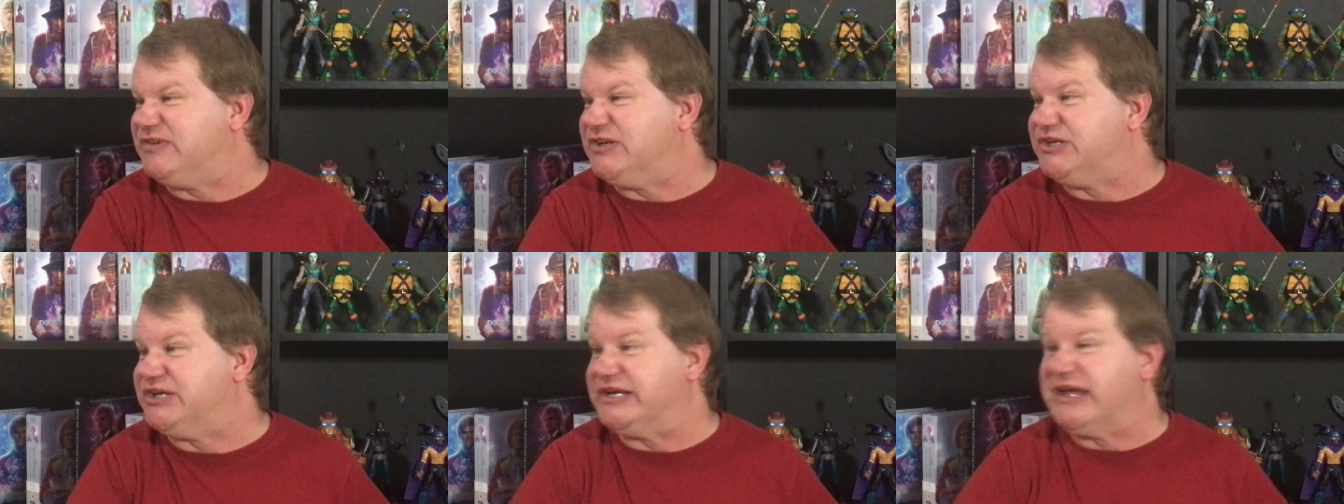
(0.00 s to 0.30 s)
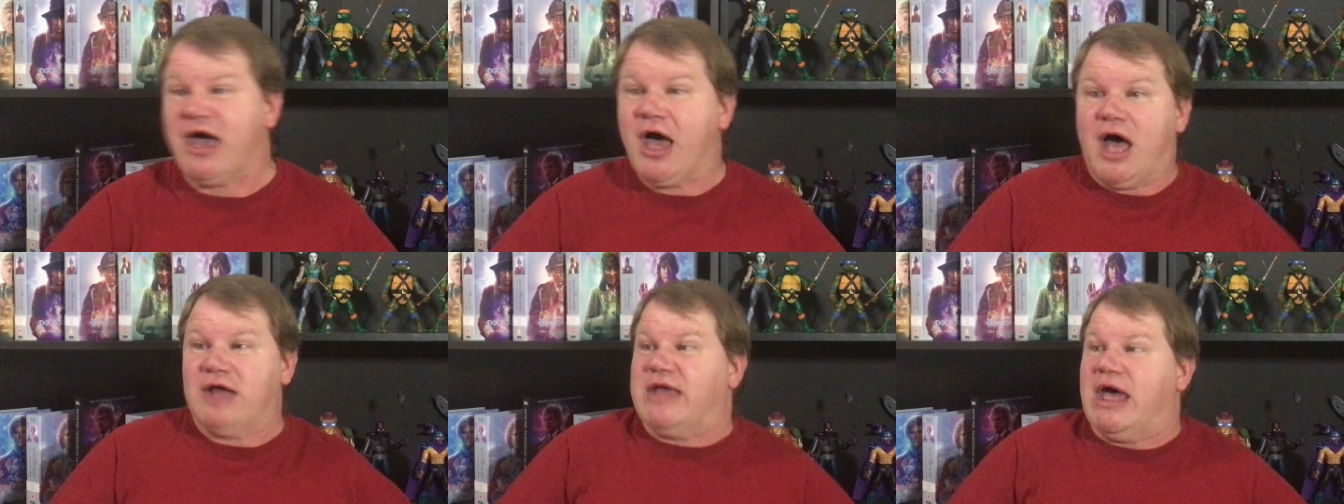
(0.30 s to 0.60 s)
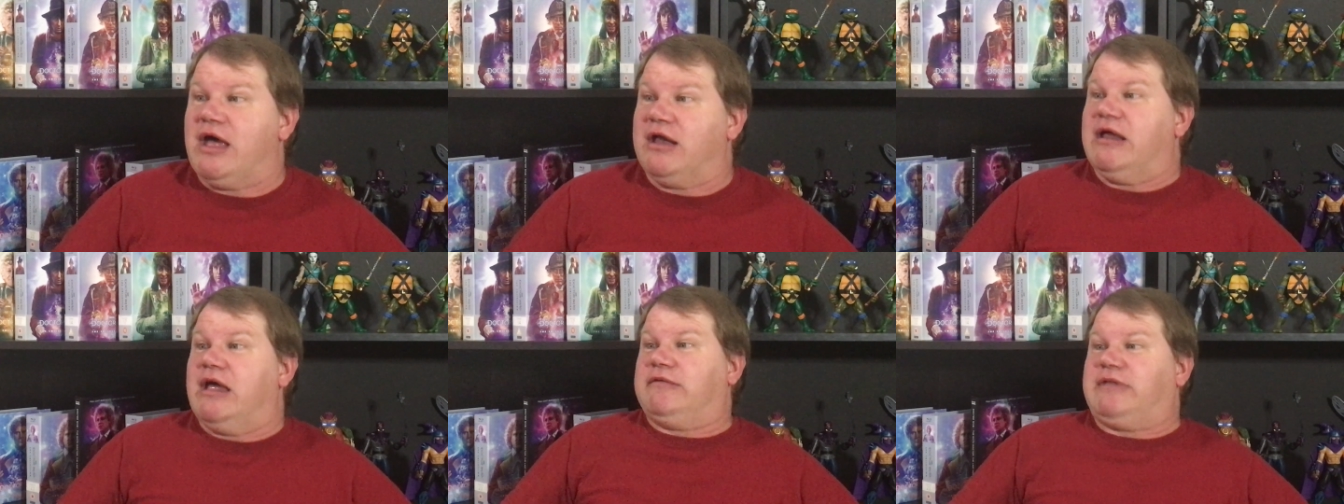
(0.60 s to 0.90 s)
V D.
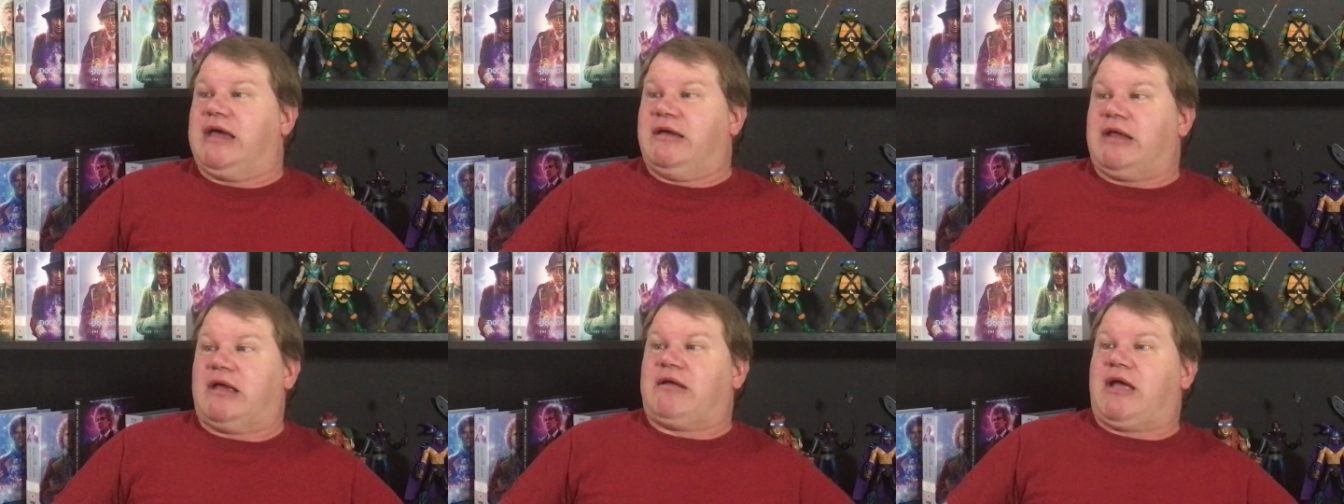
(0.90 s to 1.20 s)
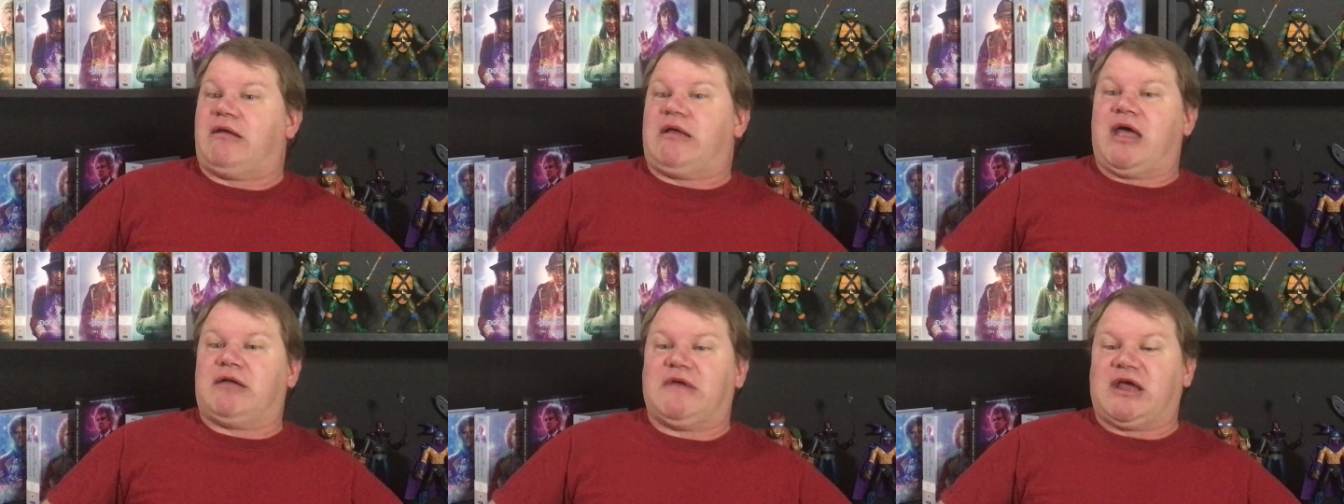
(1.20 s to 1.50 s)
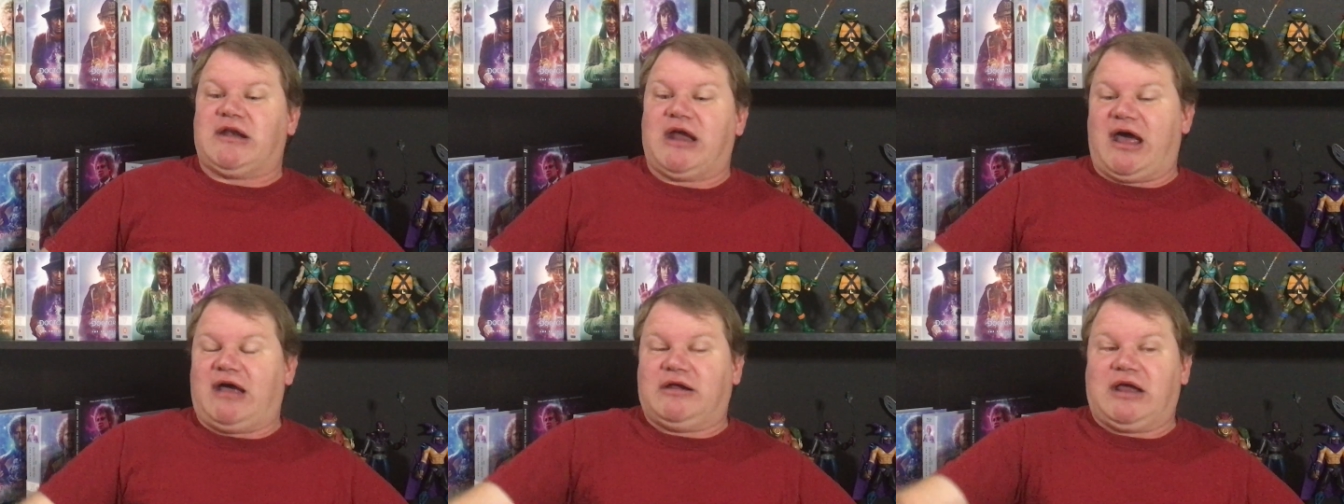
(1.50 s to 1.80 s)

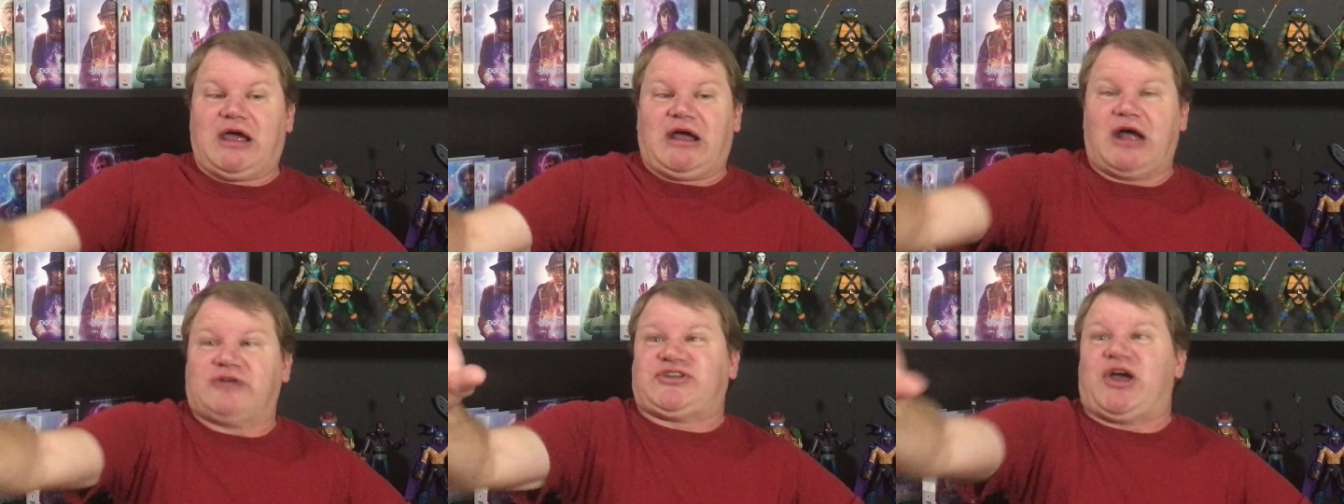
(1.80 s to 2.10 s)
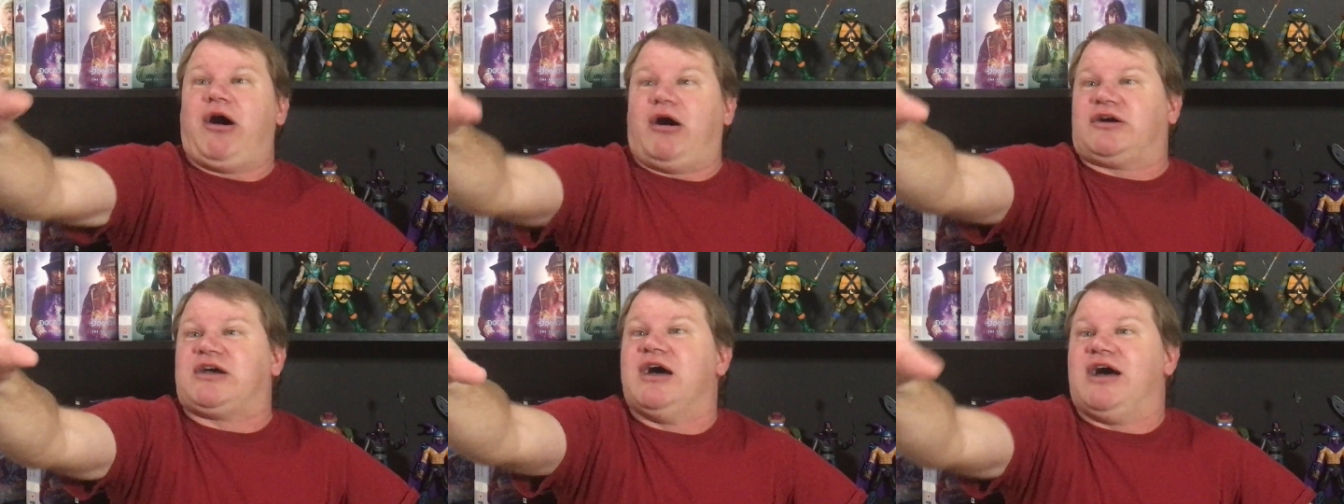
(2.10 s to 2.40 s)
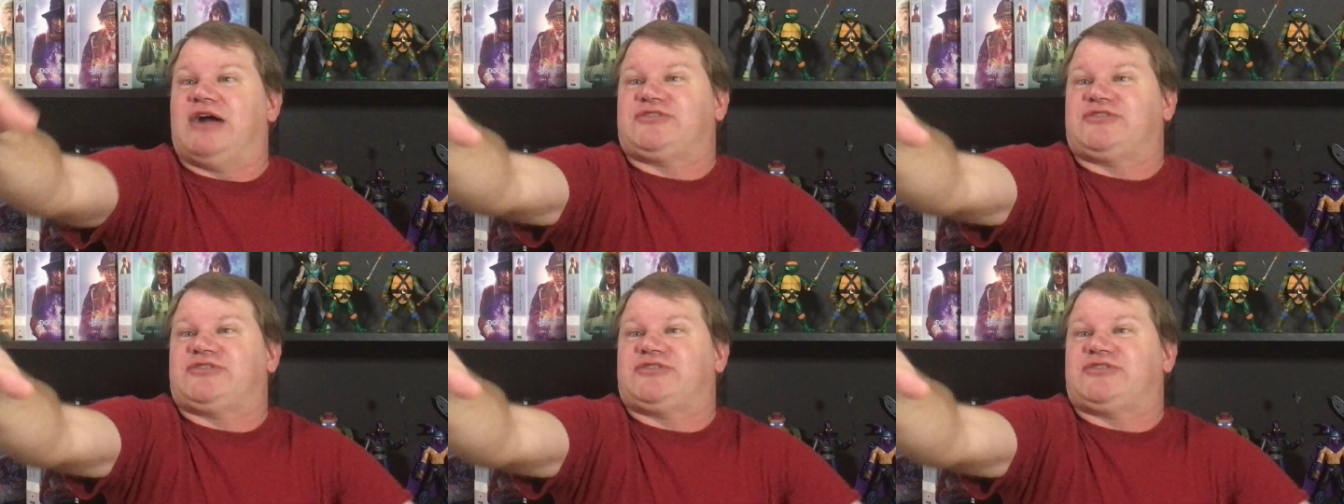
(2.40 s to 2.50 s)
I'll talk.